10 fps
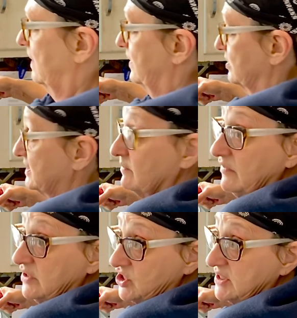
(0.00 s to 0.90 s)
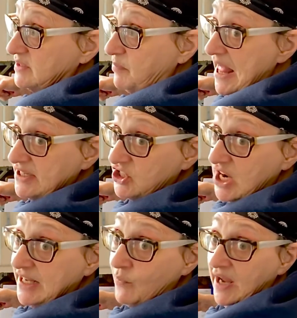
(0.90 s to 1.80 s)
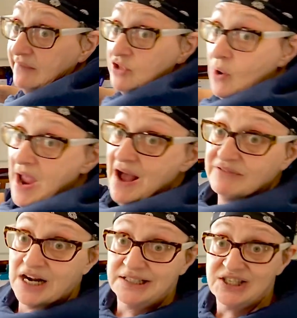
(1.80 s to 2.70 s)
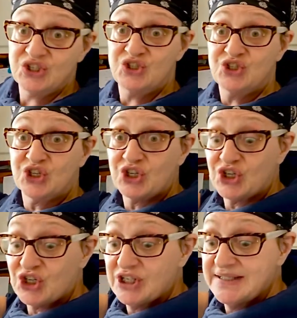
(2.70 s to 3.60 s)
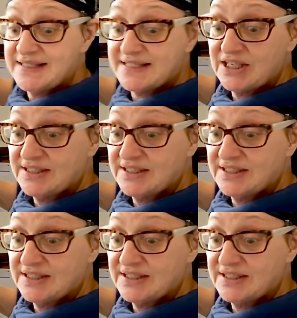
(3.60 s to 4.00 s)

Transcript: there's some of it just splashed anyway. Even though I have it on stir, it's still